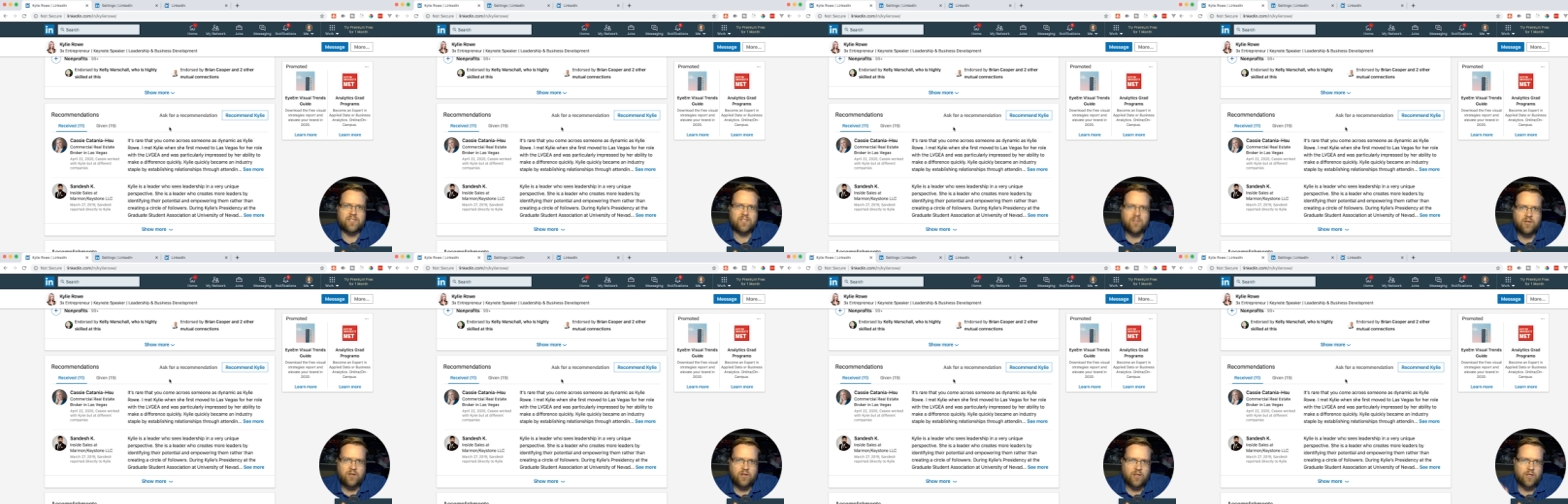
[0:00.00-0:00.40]

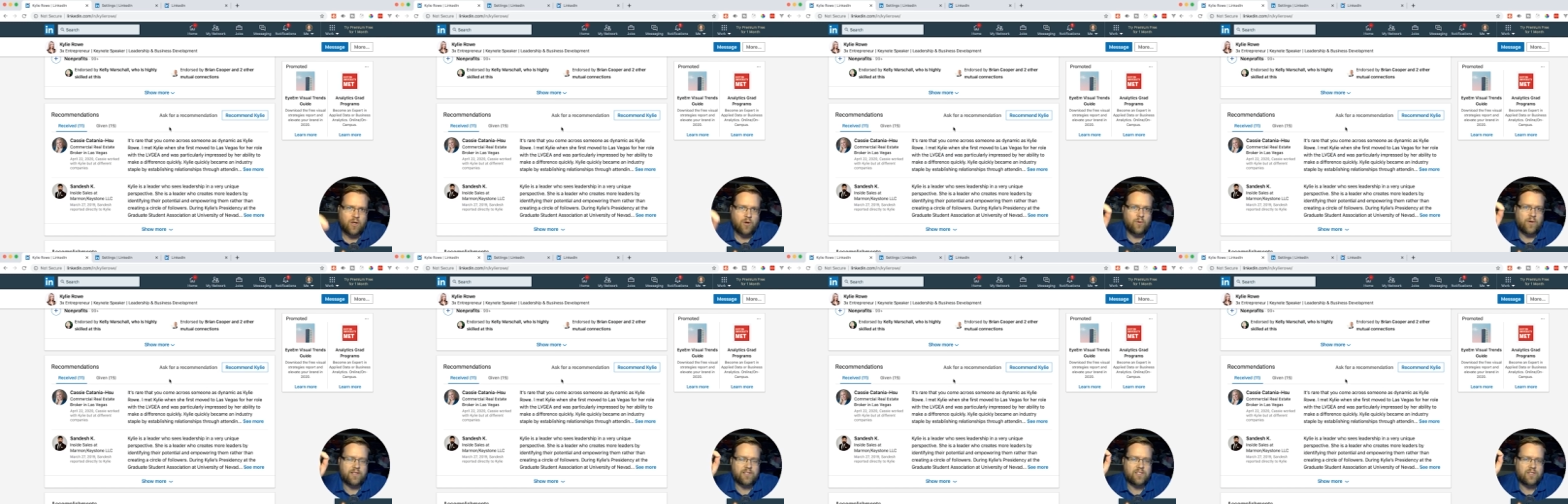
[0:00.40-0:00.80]
so you can
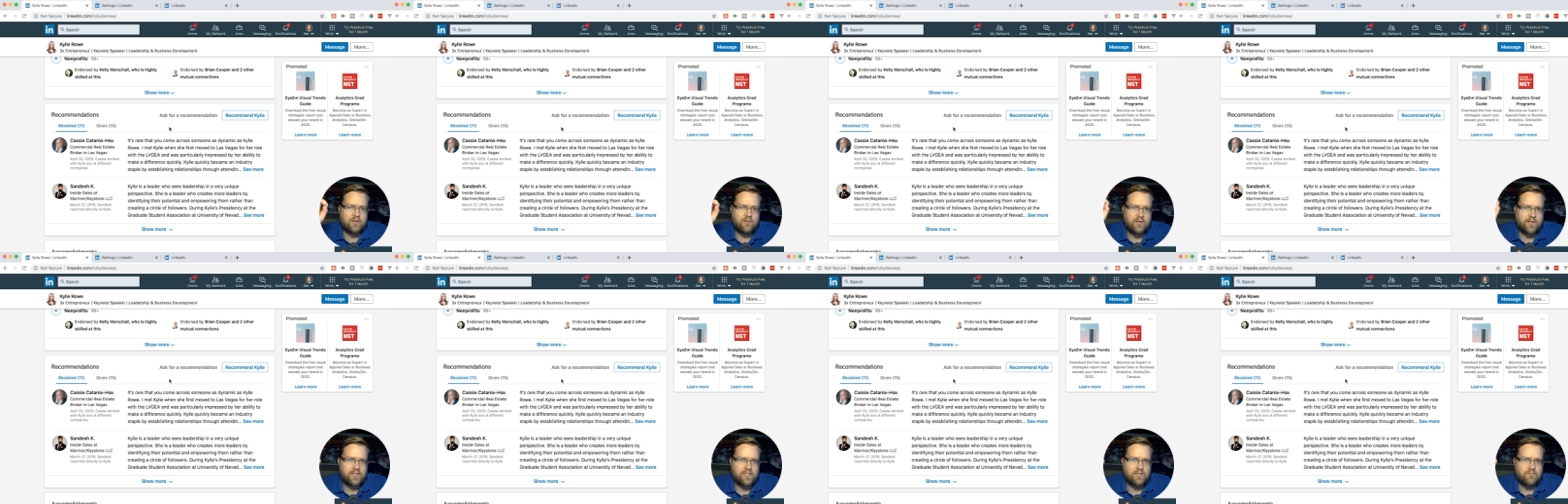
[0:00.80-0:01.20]
go into
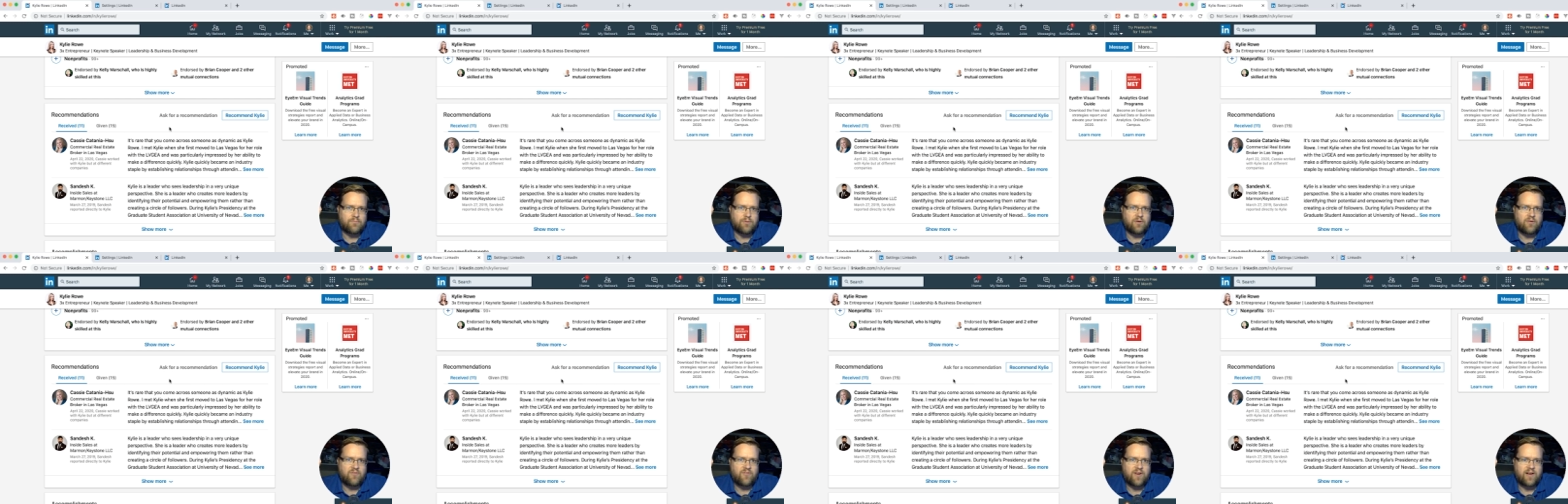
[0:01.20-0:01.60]
your linkedin
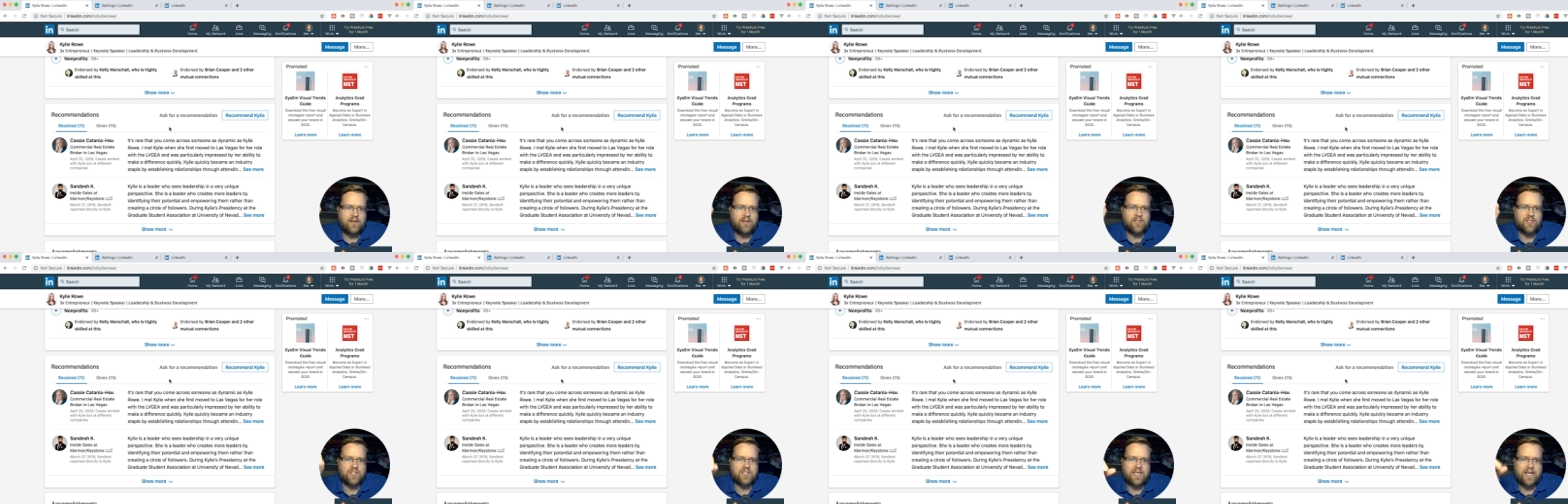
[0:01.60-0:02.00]
profile
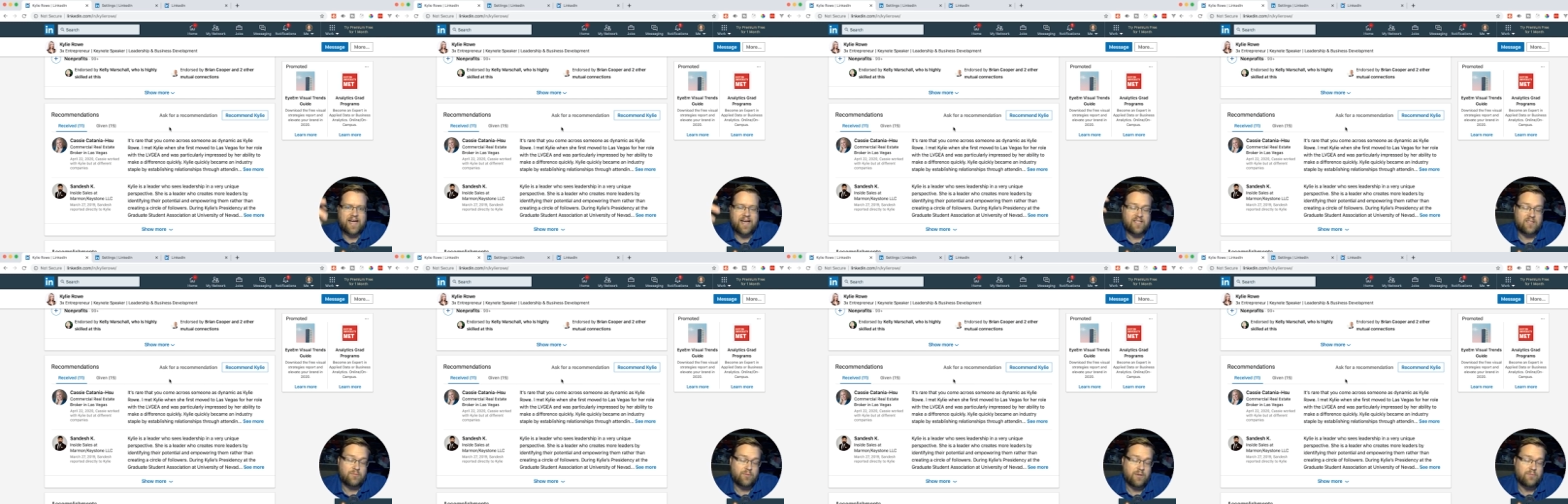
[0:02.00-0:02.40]
and just
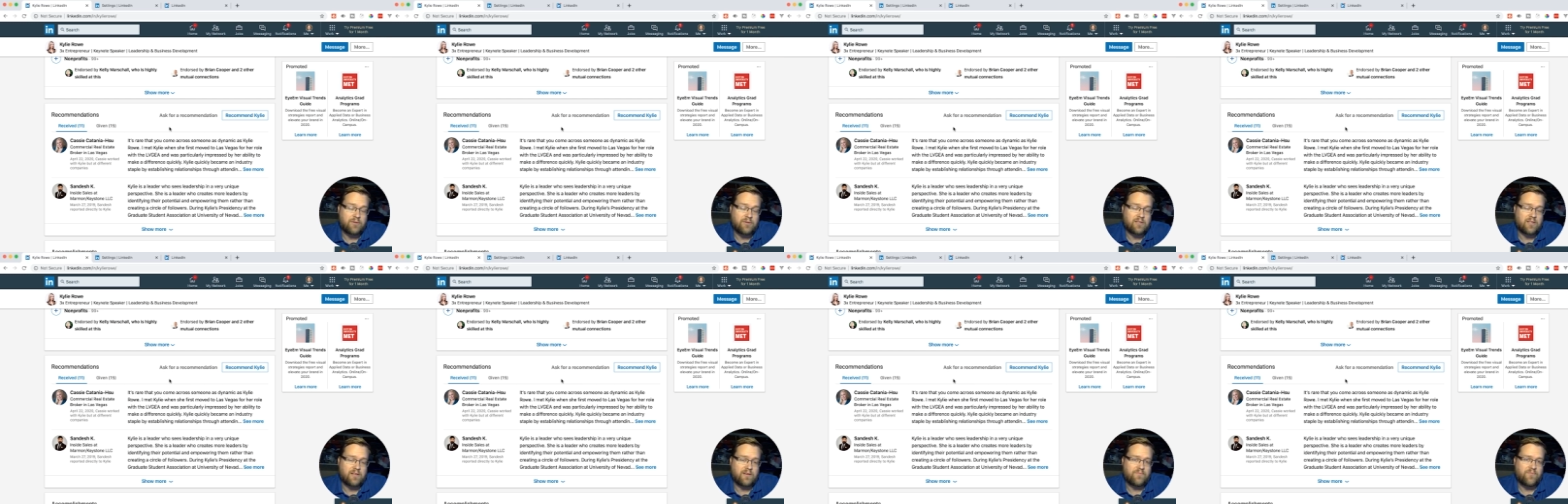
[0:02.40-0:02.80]
ask
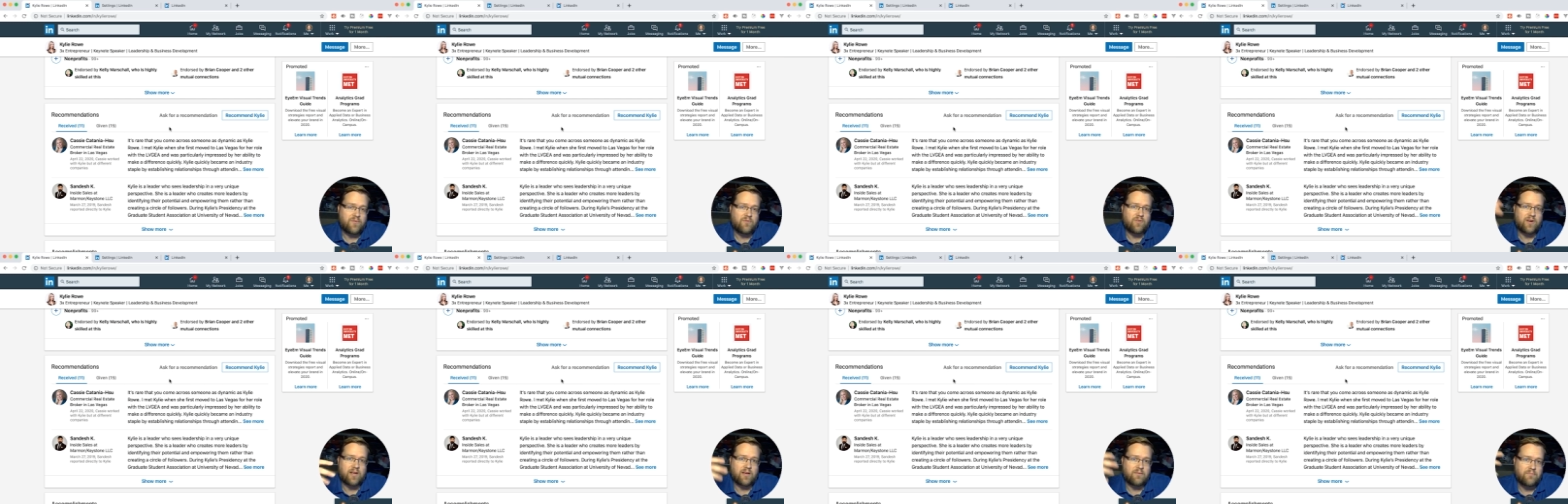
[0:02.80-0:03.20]
people to
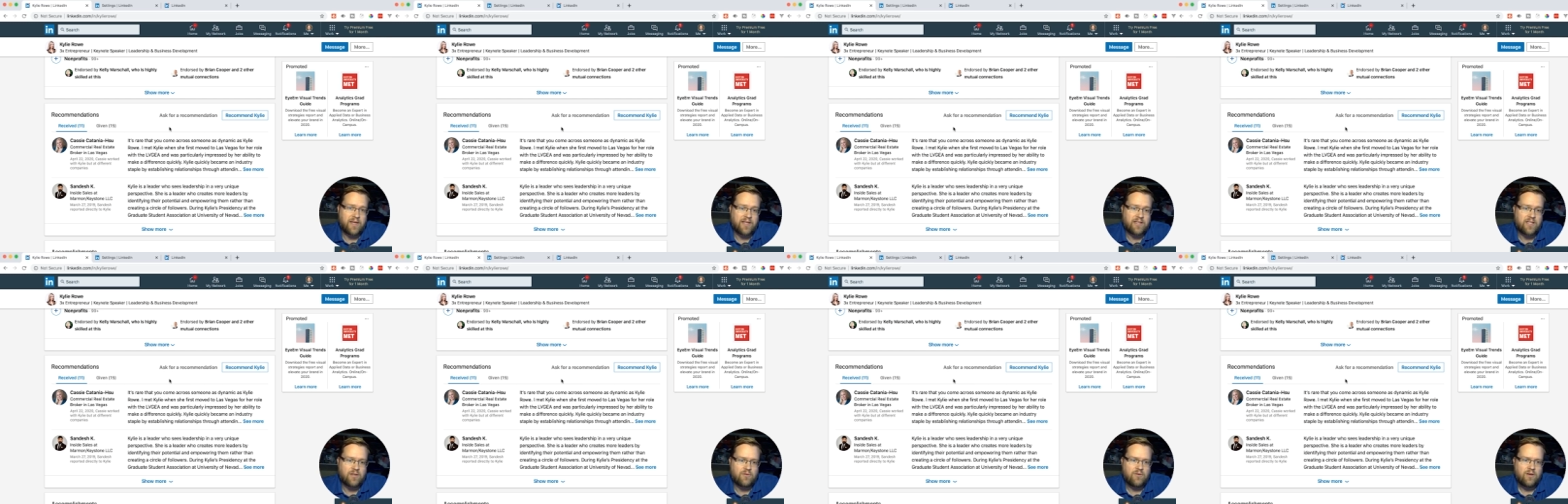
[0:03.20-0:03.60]

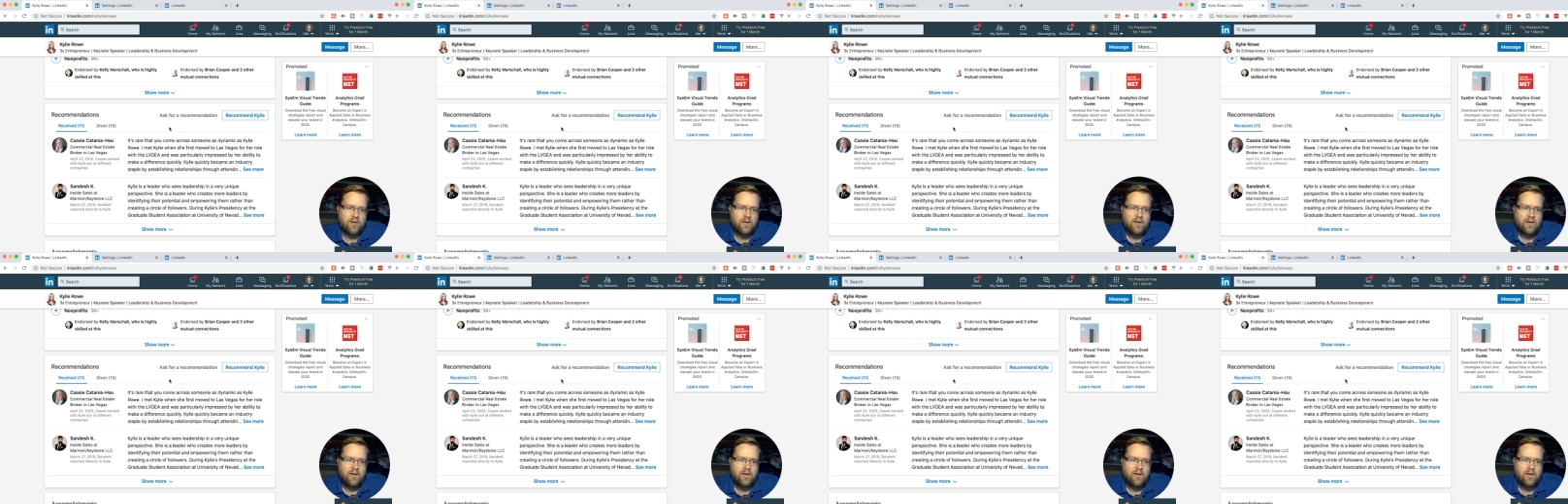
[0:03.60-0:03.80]
recommend you